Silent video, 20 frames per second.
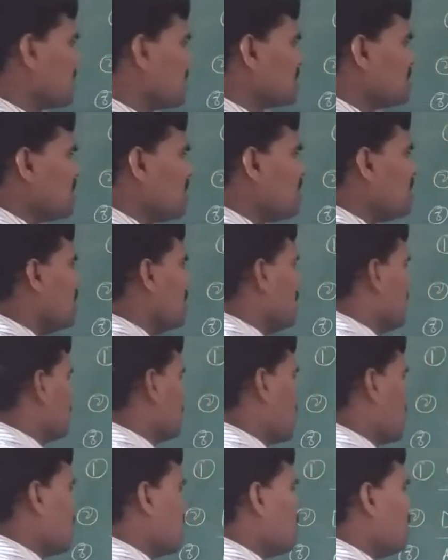
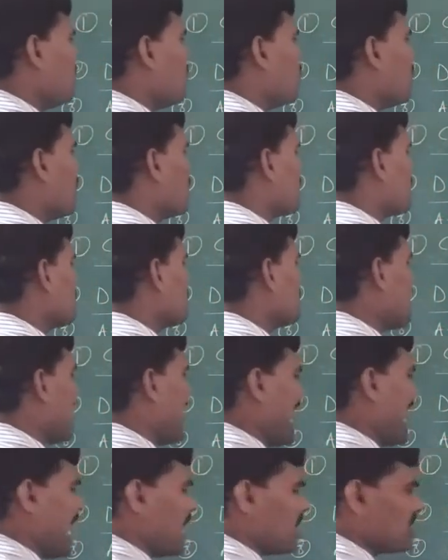the
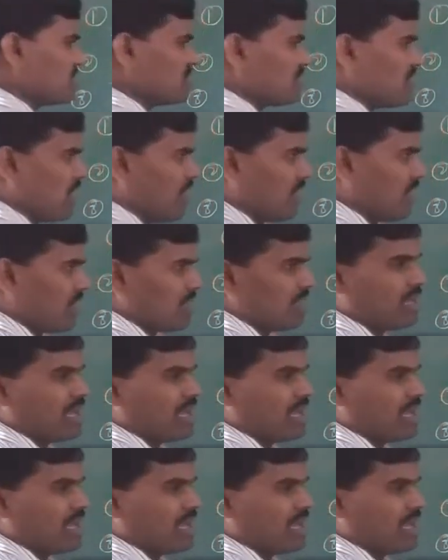axon.